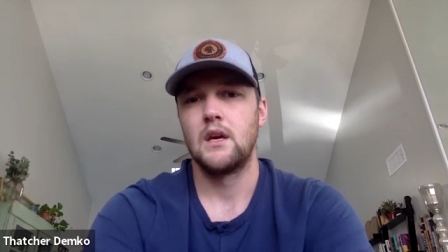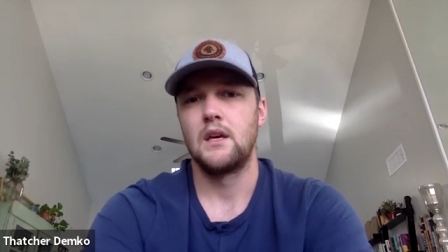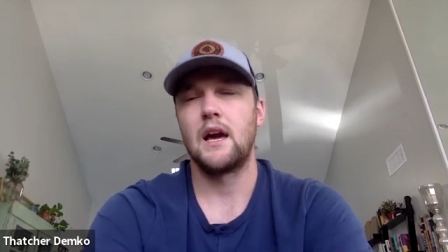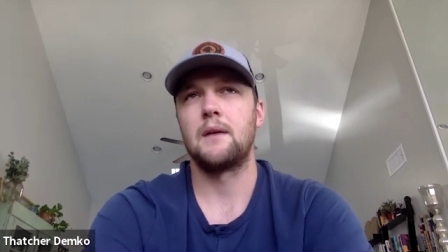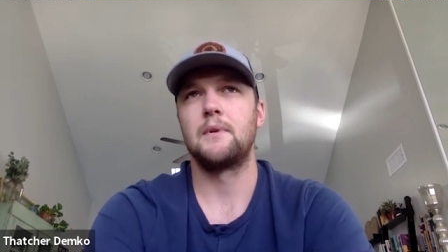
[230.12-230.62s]

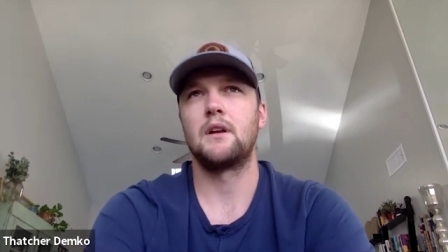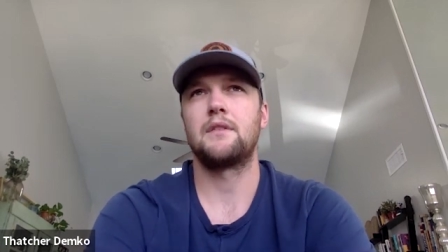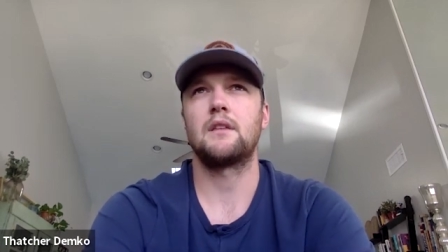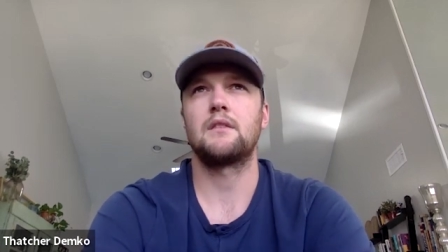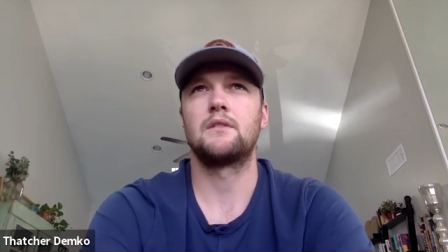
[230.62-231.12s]
Yeah, I mean, I
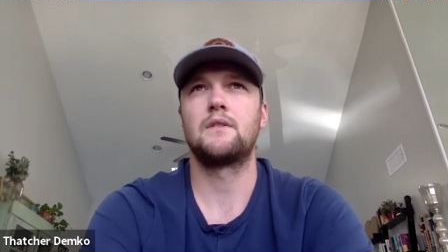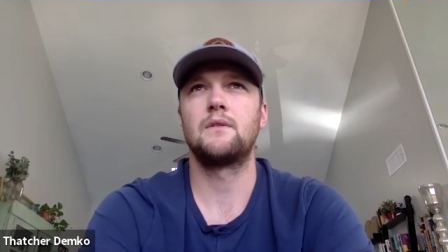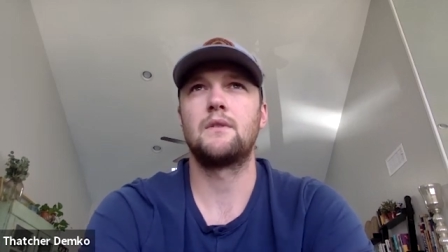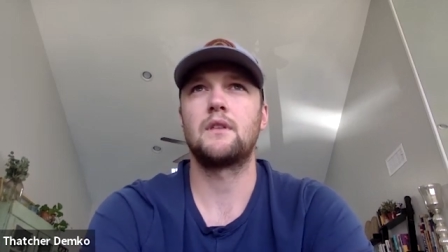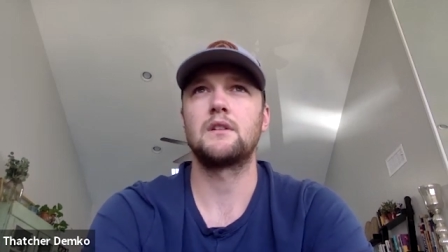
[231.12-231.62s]
think the
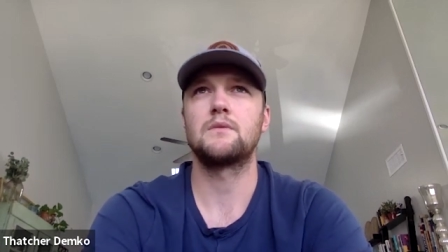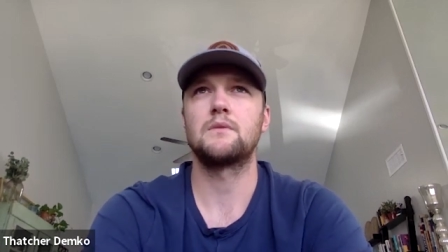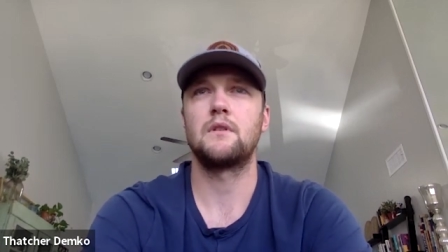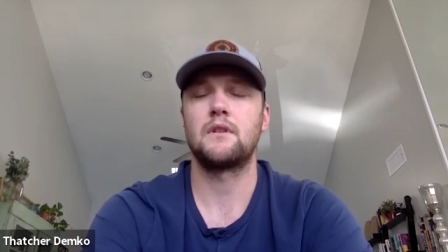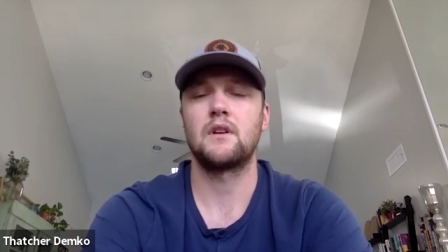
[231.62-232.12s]
two things when
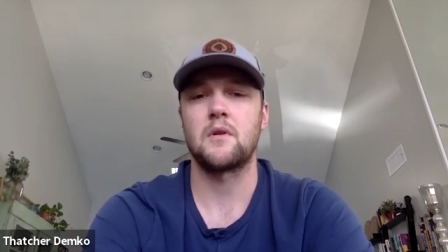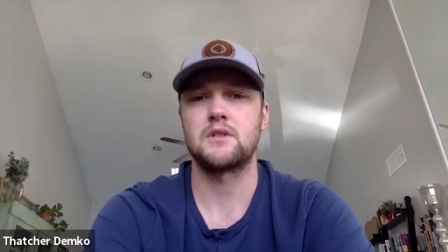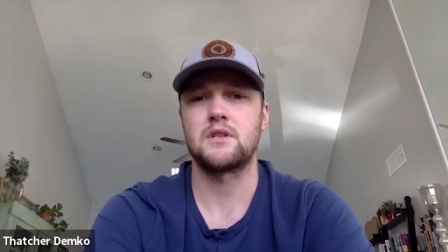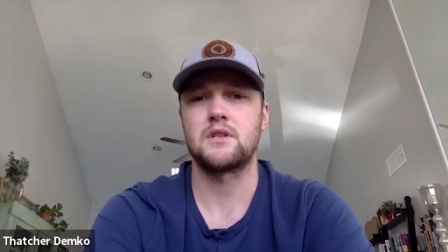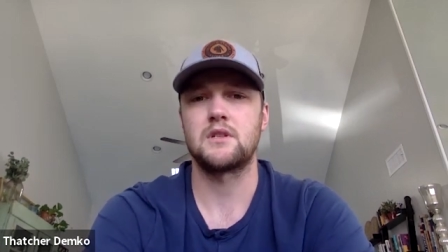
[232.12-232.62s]
you think about
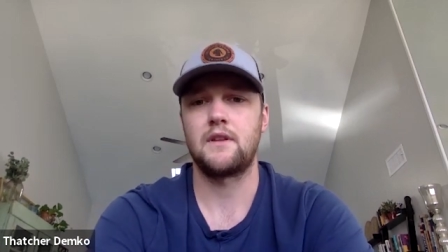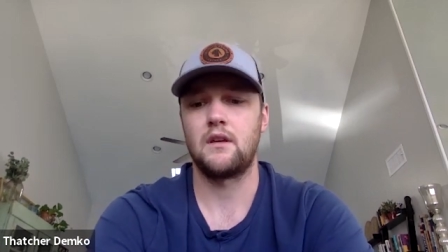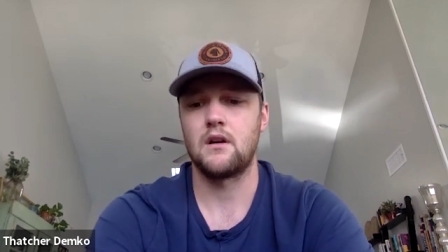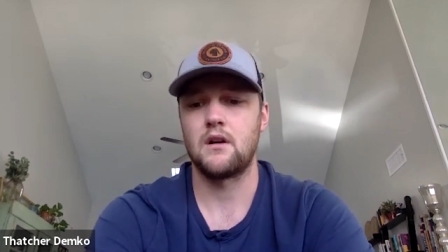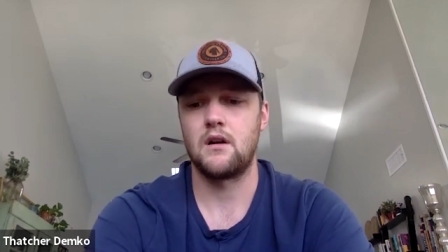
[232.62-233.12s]

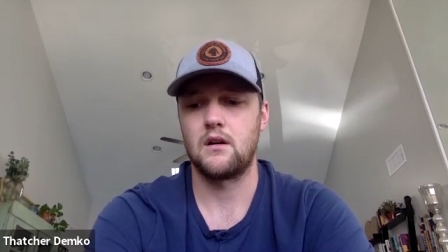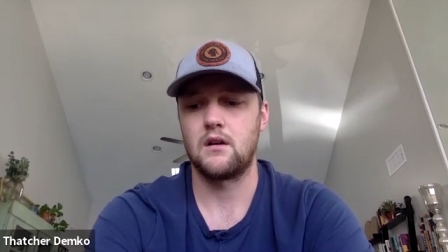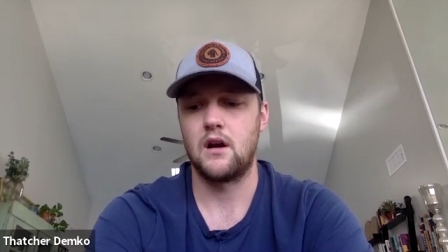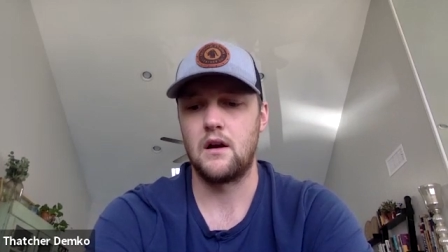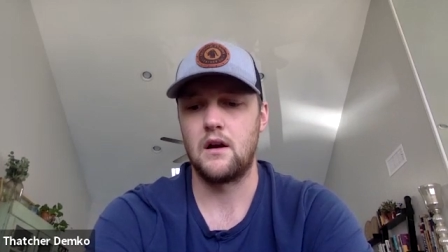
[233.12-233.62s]
safety
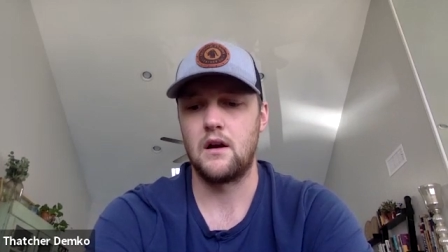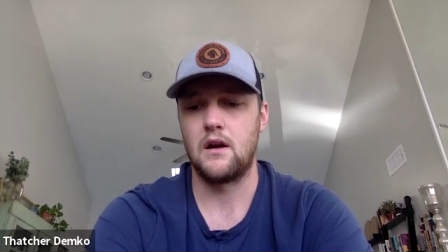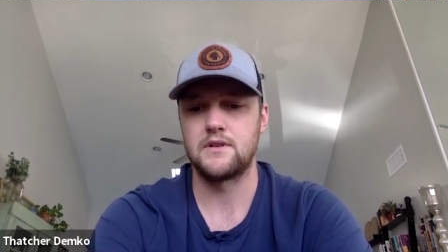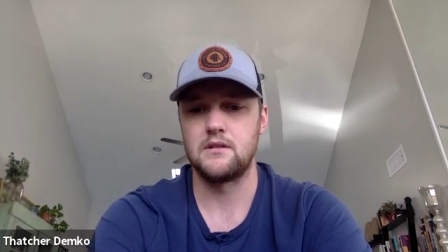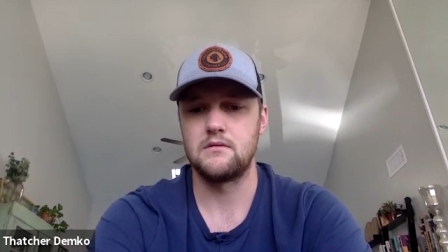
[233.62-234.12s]
are
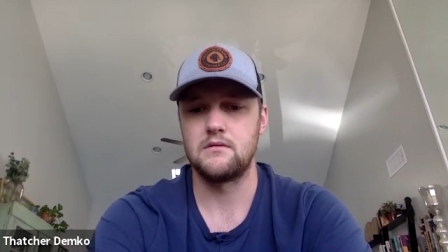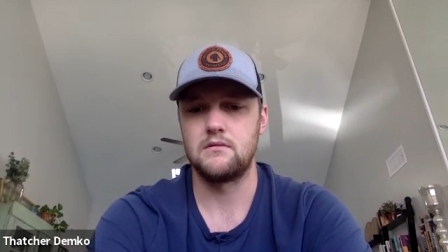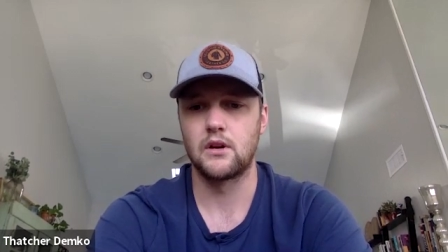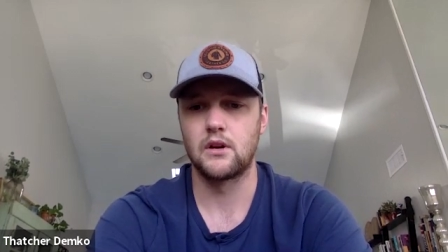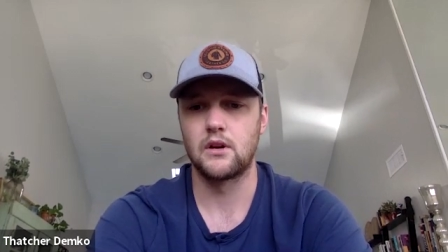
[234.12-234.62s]
obviously
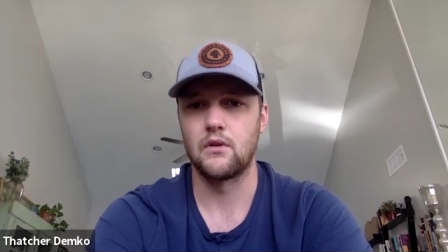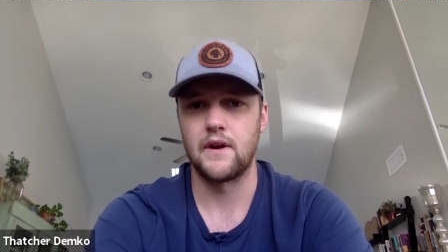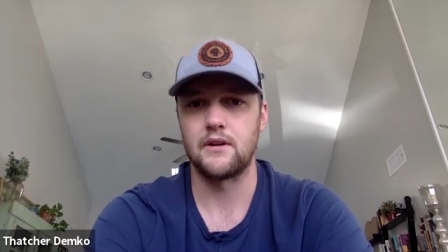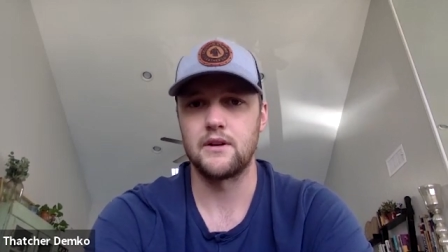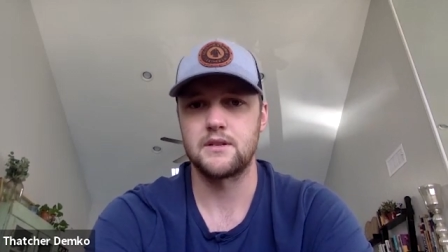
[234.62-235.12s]
the
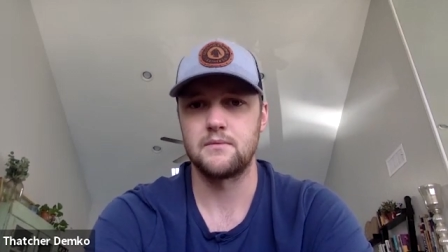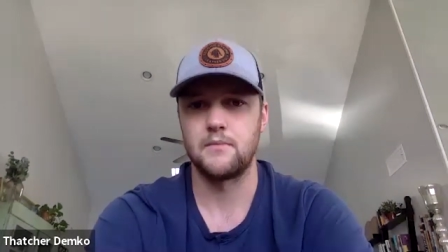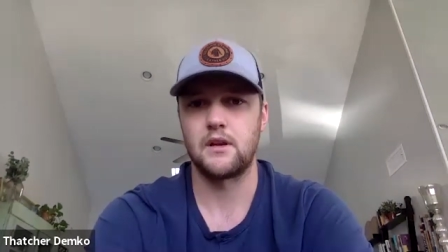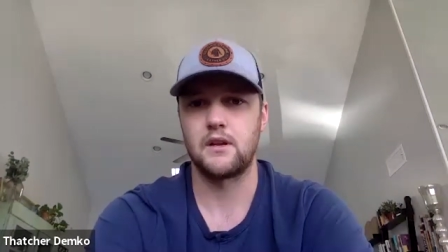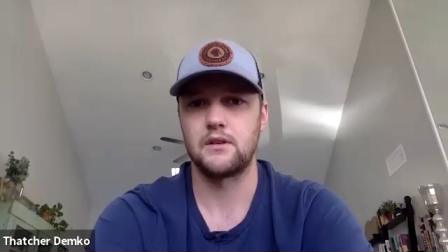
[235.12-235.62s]
coronavirus and
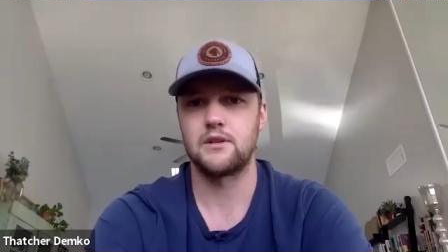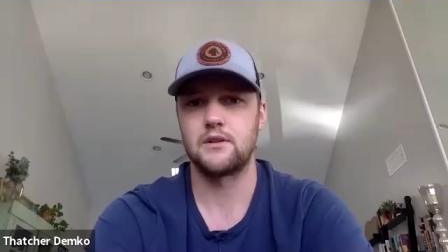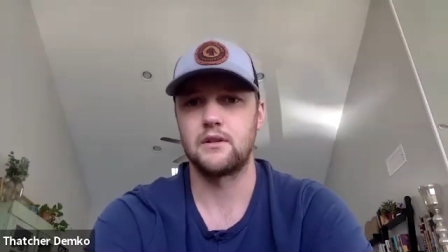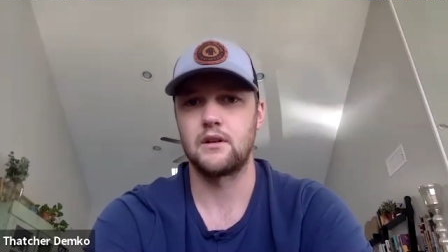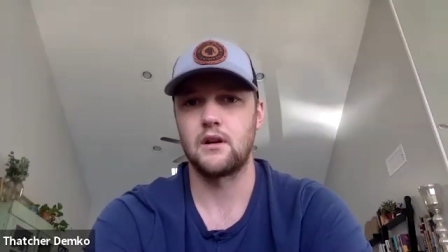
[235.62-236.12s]
making
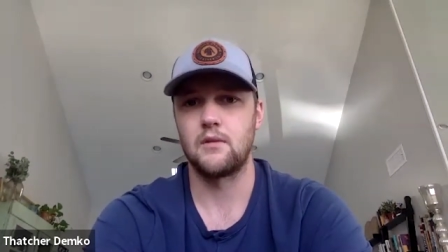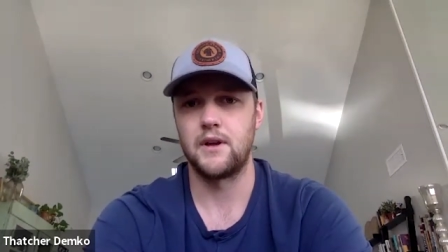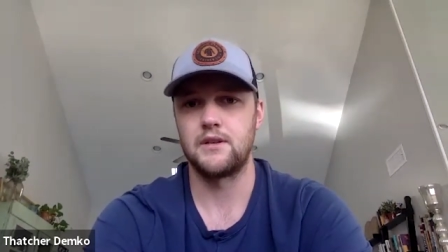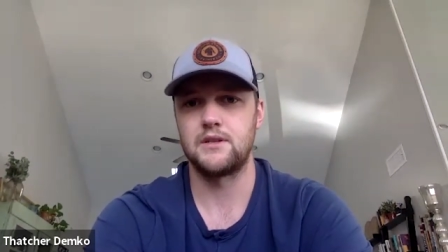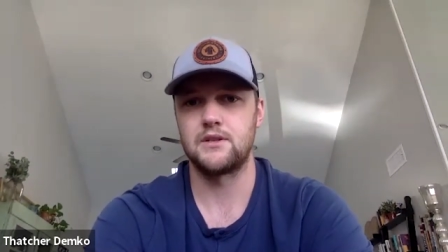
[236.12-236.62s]
sure that our
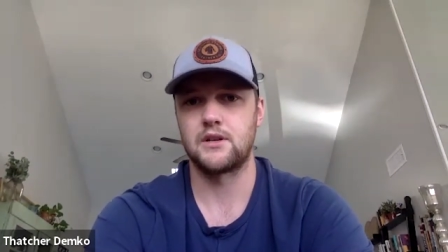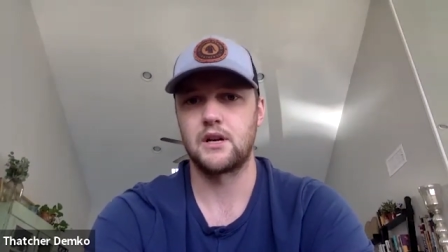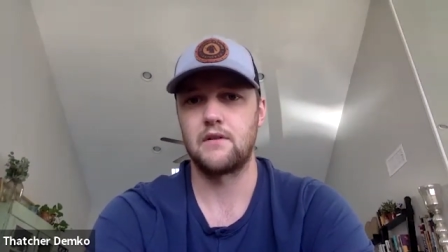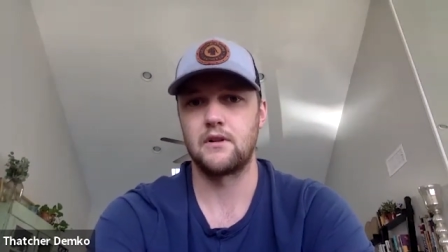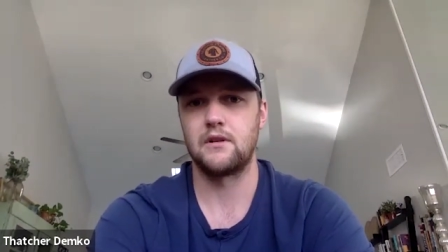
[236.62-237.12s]
bases are
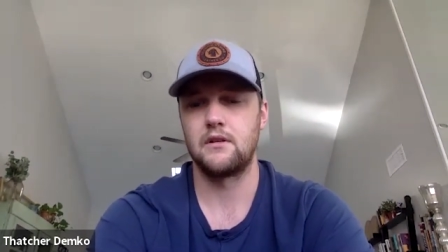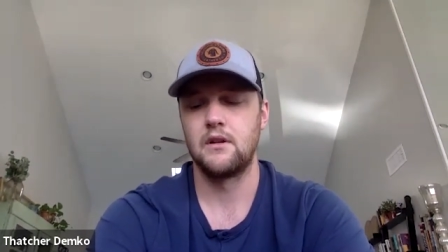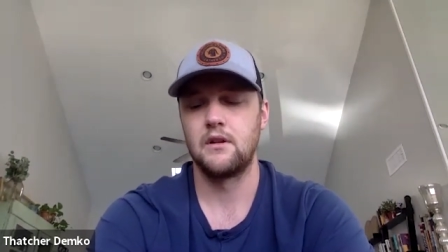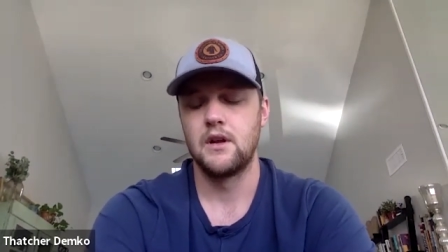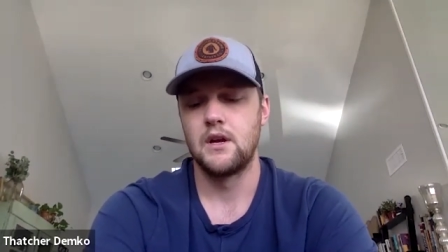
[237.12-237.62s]
covered
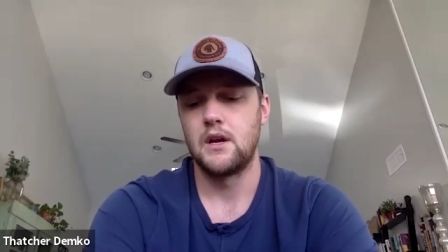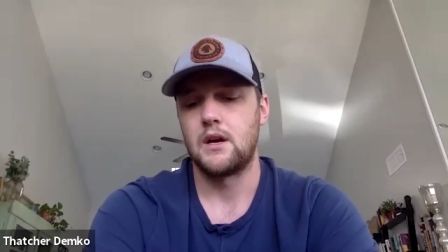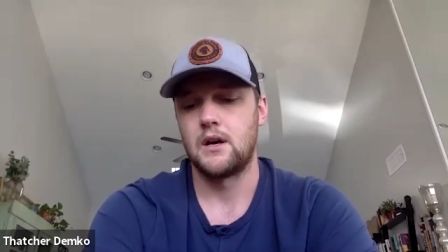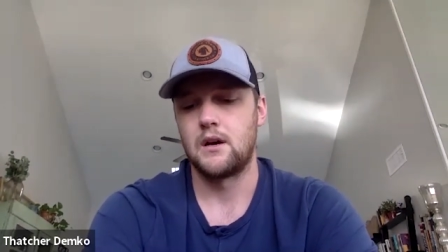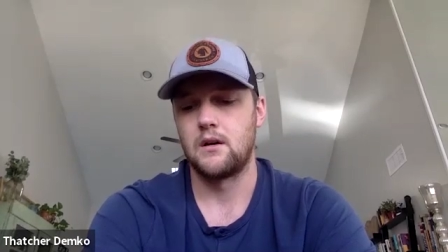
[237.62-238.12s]

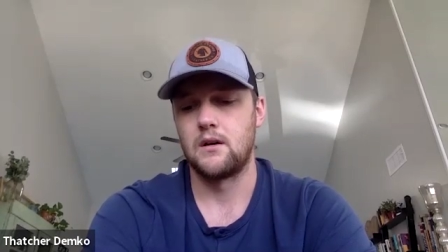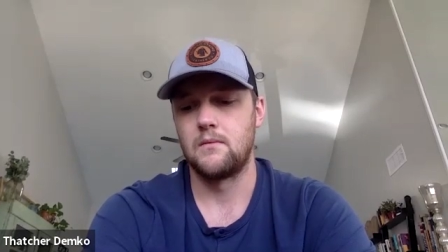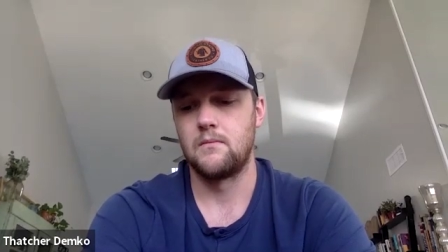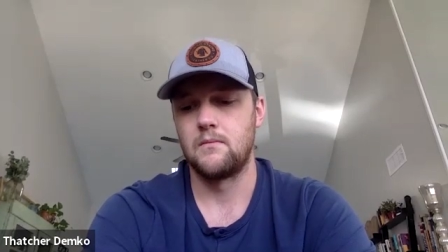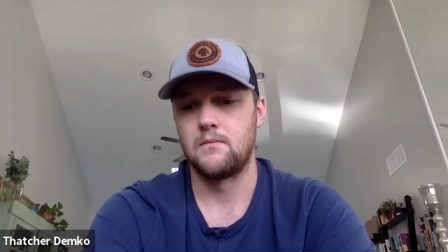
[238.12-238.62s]

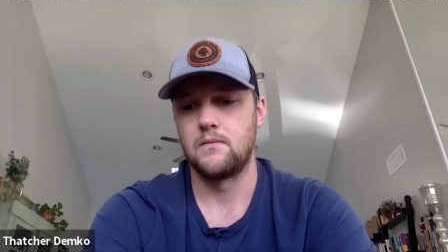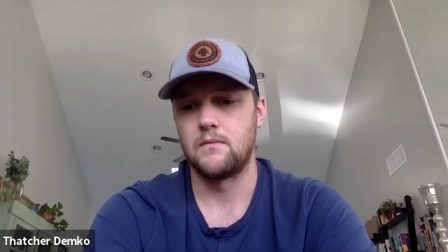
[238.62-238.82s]
um,